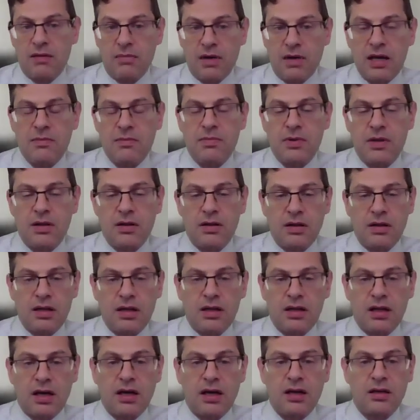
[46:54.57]
might be
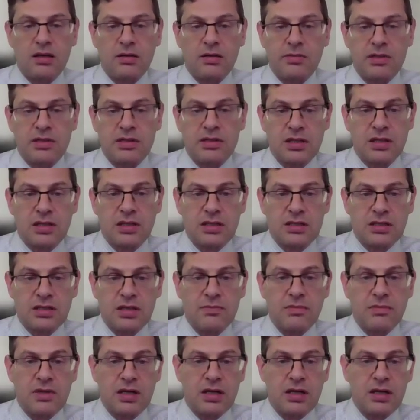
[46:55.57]
entitled to be sent to
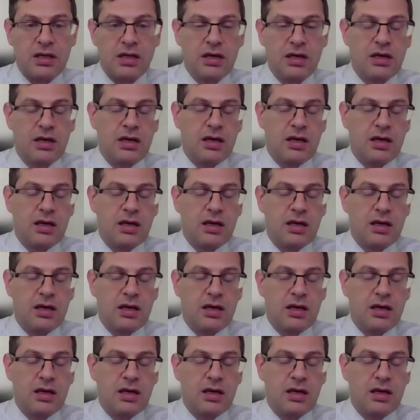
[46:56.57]
something,